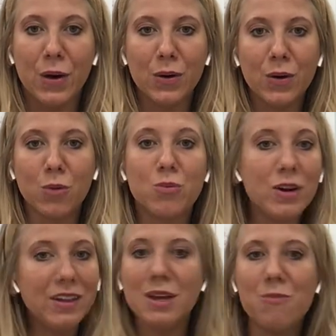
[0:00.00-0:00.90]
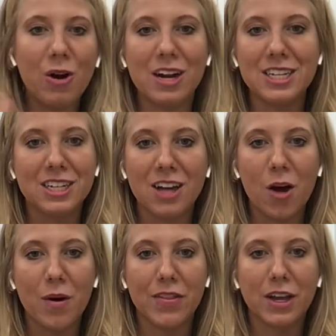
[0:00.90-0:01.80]
who really wanted to
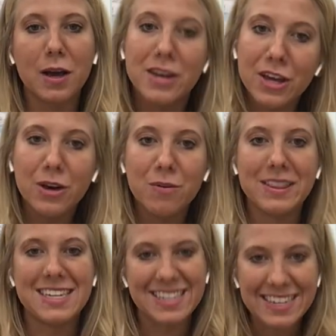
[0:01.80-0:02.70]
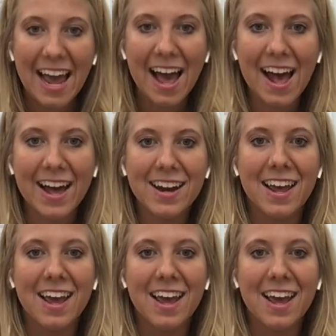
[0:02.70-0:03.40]
go on the canoe with his dad,